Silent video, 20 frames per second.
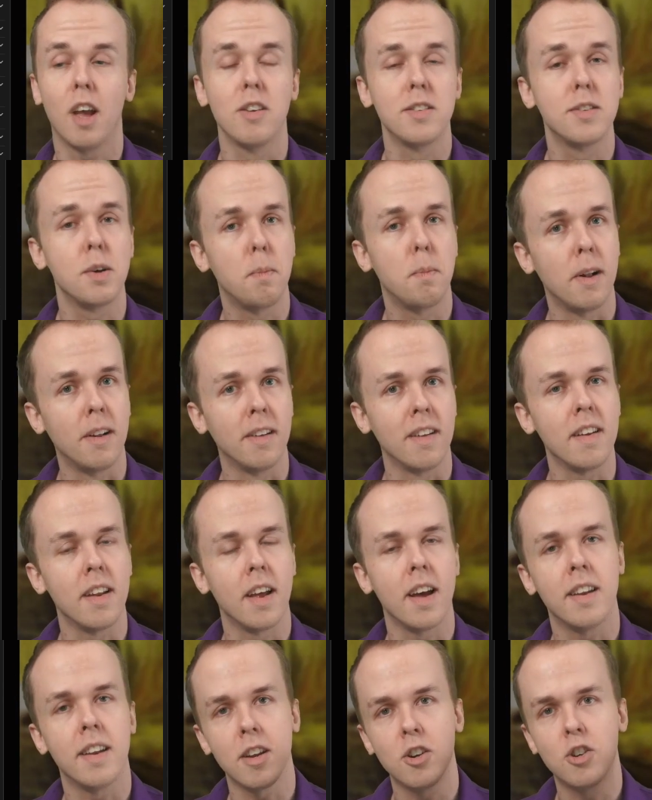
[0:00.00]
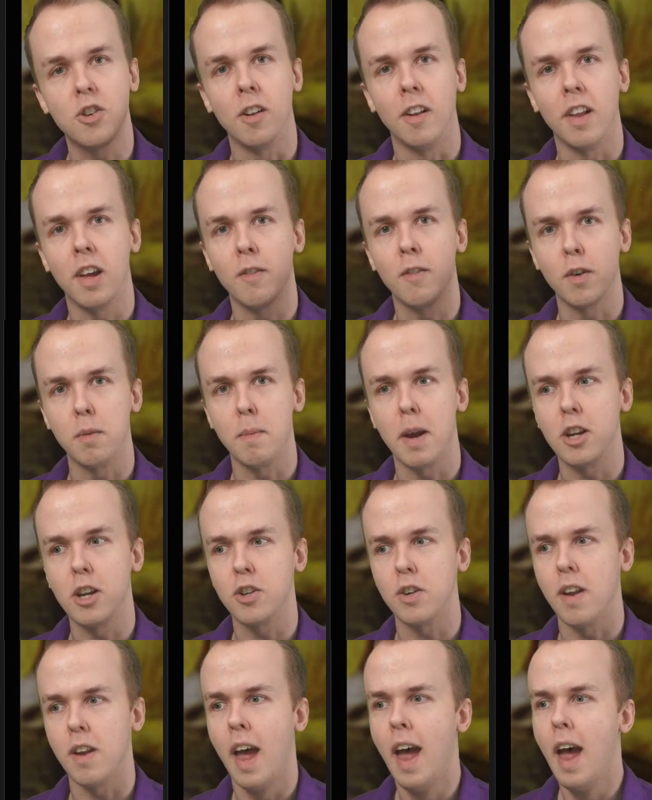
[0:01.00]
they also pulled in additional
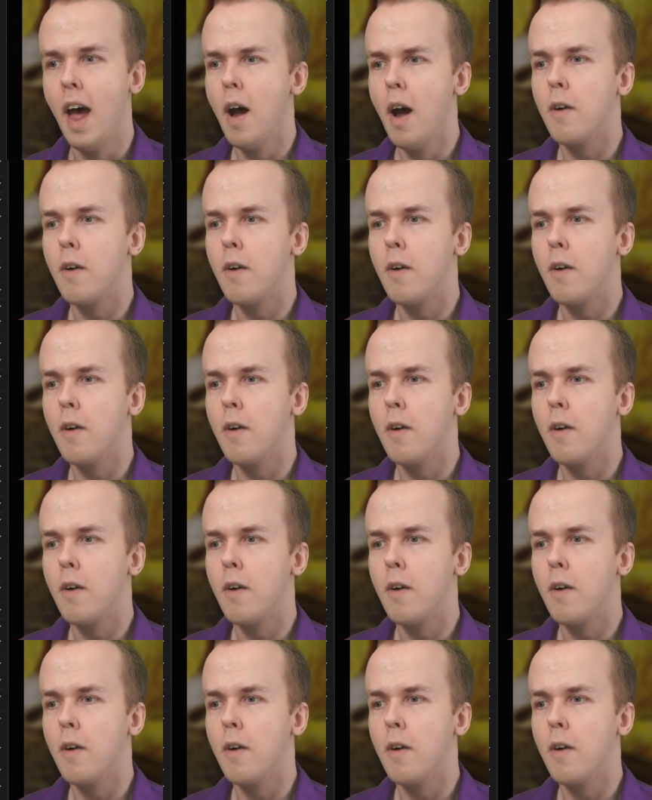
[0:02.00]
information